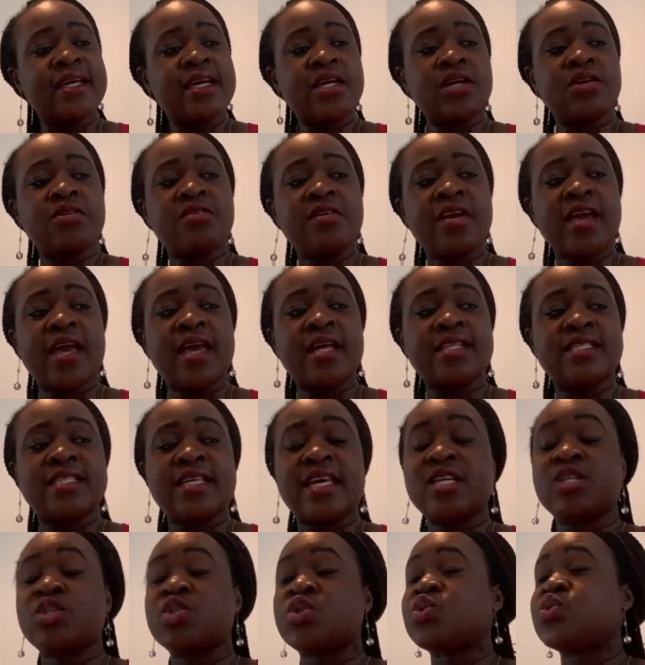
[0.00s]
create a
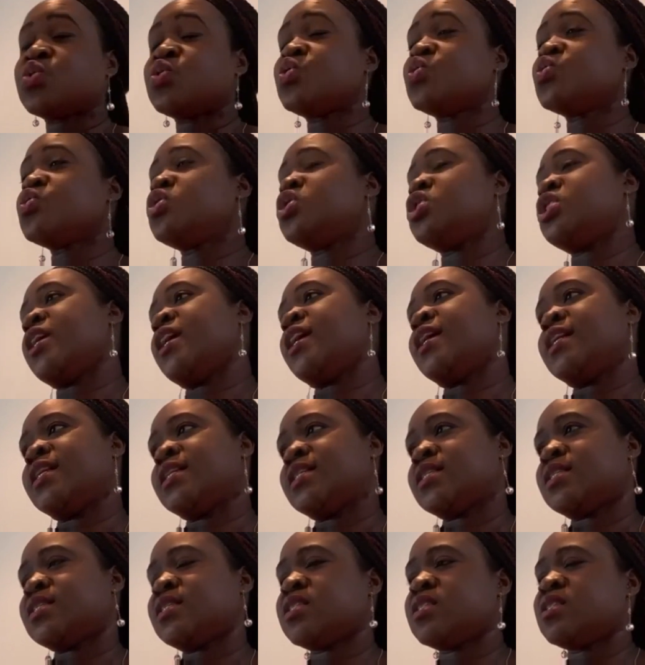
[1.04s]
to-do
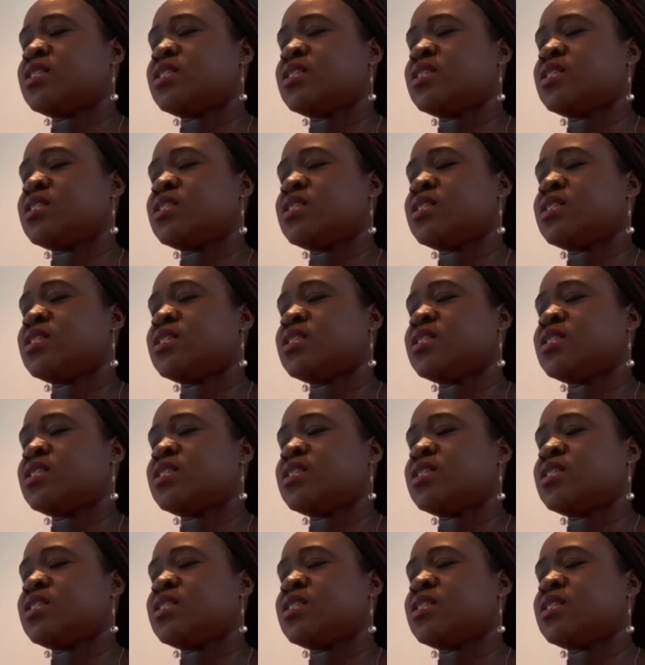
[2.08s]
checklist.